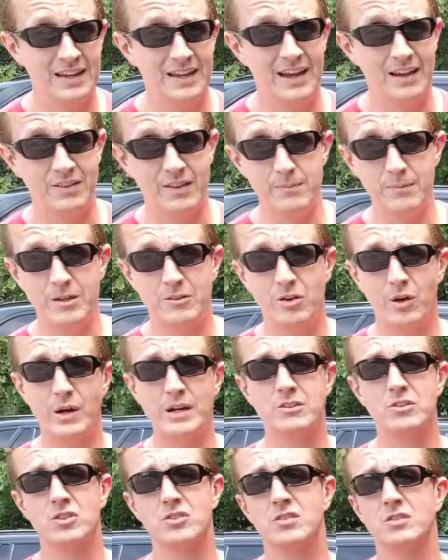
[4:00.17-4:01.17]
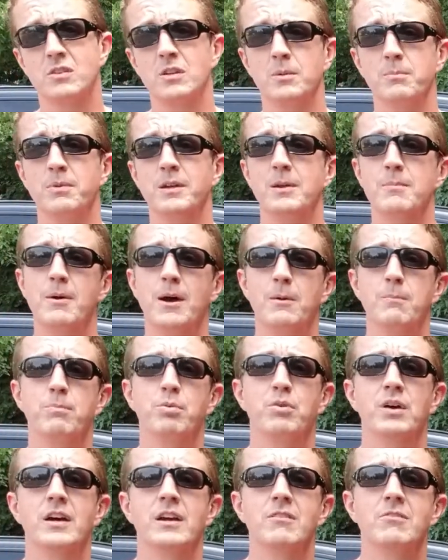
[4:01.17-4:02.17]
And let me talk just a little bit about
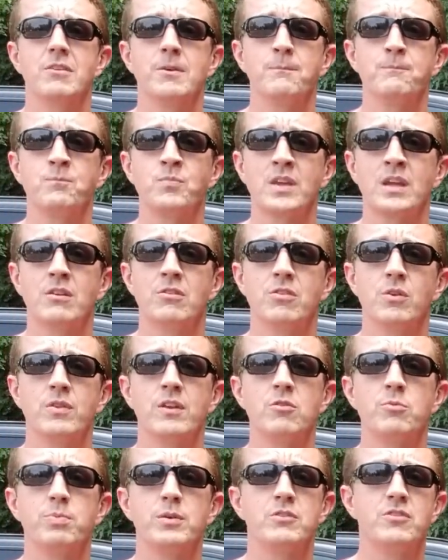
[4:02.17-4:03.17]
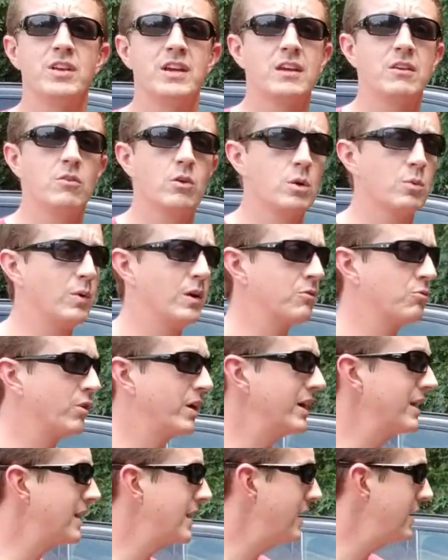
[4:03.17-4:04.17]
price. So this particular one
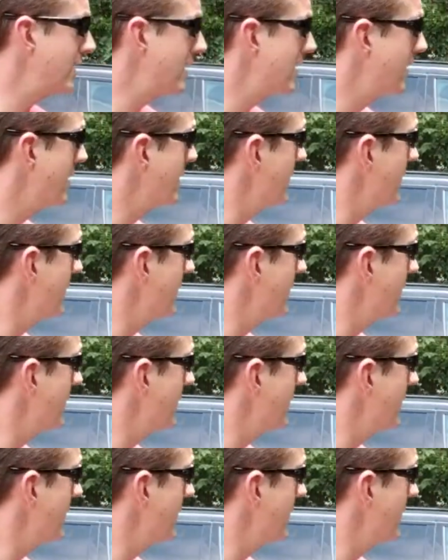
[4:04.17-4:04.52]
right here,